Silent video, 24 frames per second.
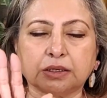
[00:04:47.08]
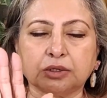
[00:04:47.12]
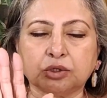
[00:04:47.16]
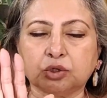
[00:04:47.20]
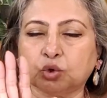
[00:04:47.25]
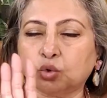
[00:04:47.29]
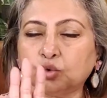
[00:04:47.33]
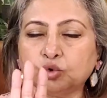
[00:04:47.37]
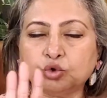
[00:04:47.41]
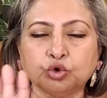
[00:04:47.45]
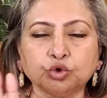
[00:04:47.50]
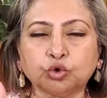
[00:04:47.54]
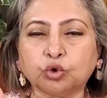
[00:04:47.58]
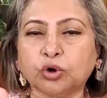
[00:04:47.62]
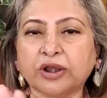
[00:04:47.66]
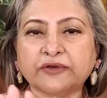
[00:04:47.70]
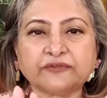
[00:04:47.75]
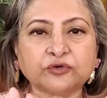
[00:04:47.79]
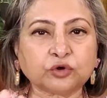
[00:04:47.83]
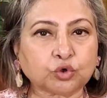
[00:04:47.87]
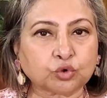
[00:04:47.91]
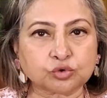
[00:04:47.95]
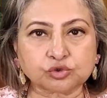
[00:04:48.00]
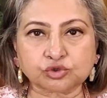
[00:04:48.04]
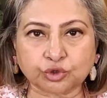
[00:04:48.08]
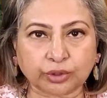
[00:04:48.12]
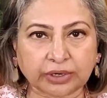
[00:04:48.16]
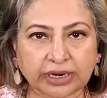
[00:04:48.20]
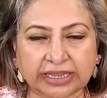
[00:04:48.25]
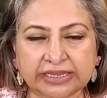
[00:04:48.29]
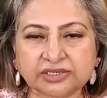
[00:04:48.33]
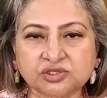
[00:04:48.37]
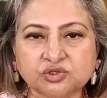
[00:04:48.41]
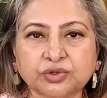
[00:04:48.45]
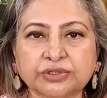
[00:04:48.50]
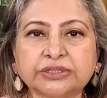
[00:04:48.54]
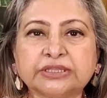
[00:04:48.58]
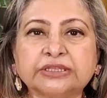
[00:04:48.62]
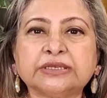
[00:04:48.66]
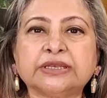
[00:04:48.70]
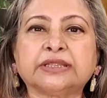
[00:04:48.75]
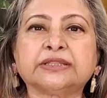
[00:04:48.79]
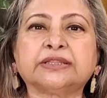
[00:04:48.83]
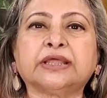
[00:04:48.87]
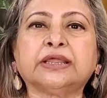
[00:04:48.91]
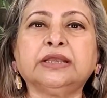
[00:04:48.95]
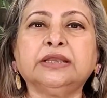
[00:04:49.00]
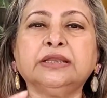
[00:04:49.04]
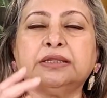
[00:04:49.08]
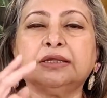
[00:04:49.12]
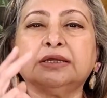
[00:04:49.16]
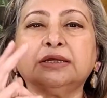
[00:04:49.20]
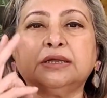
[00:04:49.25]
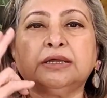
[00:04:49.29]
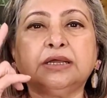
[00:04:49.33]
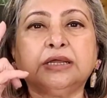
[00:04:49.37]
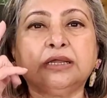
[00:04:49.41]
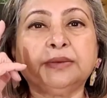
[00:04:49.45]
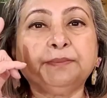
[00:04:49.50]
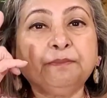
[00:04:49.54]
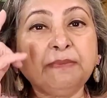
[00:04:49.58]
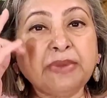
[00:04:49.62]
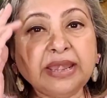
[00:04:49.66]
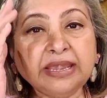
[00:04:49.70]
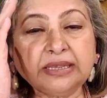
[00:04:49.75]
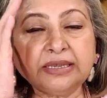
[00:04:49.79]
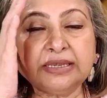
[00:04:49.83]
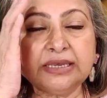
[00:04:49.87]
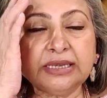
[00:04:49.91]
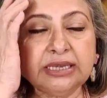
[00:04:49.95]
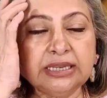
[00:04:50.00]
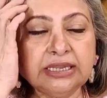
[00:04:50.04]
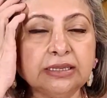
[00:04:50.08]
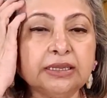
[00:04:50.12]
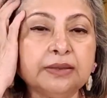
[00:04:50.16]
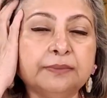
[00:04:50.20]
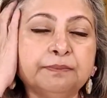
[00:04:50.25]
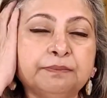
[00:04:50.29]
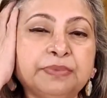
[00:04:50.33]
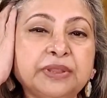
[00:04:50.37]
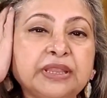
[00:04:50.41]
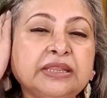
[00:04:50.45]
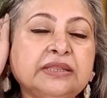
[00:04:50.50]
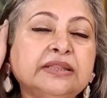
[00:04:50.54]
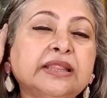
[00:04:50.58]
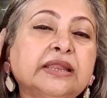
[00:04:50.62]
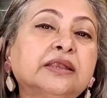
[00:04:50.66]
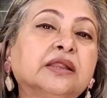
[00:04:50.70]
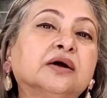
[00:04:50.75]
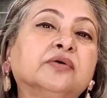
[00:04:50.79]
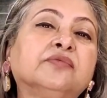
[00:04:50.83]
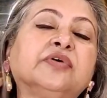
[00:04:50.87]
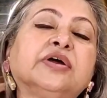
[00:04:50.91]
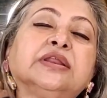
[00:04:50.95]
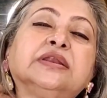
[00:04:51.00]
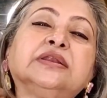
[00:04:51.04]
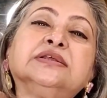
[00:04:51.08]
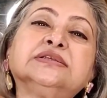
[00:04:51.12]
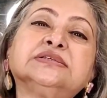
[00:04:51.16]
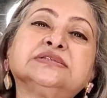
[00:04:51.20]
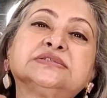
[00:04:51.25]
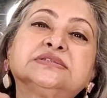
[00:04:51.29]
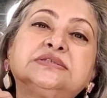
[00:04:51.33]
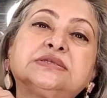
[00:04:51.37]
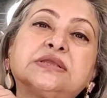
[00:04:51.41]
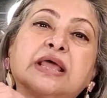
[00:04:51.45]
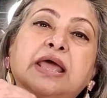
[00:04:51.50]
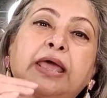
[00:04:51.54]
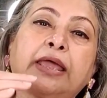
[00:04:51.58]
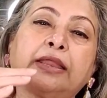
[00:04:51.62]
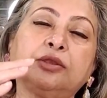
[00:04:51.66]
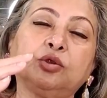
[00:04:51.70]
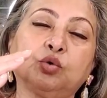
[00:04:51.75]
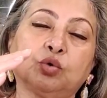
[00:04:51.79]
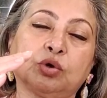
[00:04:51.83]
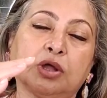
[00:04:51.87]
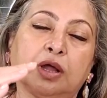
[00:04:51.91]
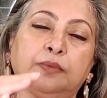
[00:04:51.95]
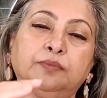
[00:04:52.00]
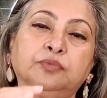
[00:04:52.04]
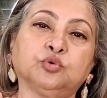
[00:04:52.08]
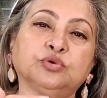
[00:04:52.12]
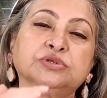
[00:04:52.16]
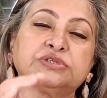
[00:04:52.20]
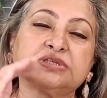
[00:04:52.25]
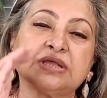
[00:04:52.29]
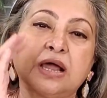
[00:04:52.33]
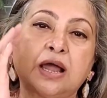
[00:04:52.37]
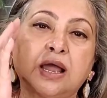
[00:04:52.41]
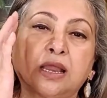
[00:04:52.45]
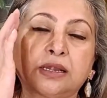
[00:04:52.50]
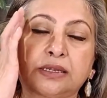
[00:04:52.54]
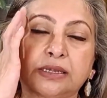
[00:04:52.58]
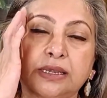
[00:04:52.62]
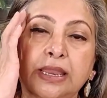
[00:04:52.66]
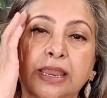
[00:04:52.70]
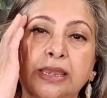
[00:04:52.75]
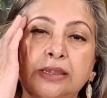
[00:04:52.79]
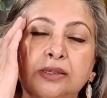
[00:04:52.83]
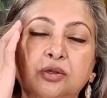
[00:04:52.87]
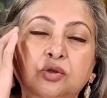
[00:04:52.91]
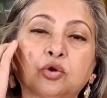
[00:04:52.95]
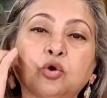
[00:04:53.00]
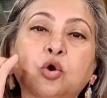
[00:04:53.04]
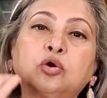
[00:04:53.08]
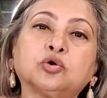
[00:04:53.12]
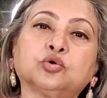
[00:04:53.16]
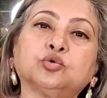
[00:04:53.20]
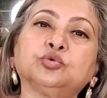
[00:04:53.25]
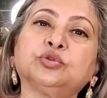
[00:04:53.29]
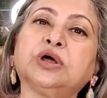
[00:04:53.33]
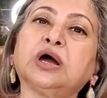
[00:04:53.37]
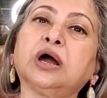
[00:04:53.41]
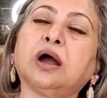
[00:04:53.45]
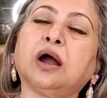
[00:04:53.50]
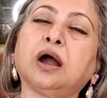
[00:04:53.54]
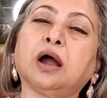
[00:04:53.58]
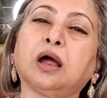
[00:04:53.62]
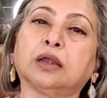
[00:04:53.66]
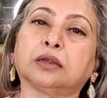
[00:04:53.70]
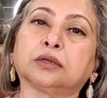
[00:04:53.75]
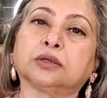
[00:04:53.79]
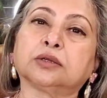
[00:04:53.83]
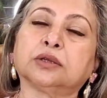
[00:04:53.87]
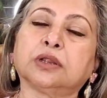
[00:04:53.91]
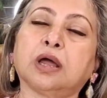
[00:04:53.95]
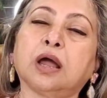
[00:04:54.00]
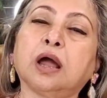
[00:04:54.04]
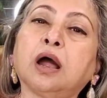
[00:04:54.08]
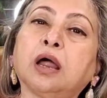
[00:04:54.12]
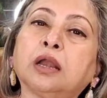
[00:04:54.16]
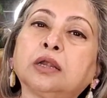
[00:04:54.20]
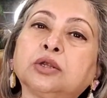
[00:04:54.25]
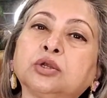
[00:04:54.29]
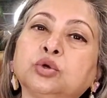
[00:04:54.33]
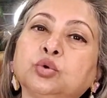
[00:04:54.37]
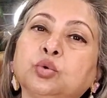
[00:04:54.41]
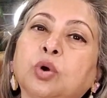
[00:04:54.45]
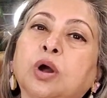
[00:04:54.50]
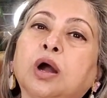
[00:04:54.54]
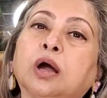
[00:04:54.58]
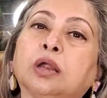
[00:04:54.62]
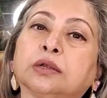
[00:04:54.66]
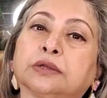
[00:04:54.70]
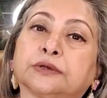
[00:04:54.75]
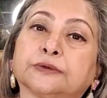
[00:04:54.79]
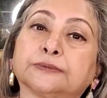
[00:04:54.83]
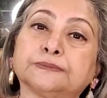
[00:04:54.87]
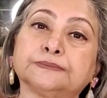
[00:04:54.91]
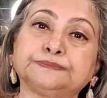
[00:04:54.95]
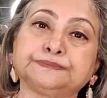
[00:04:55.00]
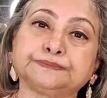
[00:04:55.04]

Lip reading: you don't have to close your eyes or anything like that. Mentally be in that awareness and you come to his heart and talk to the heart, heart to heart.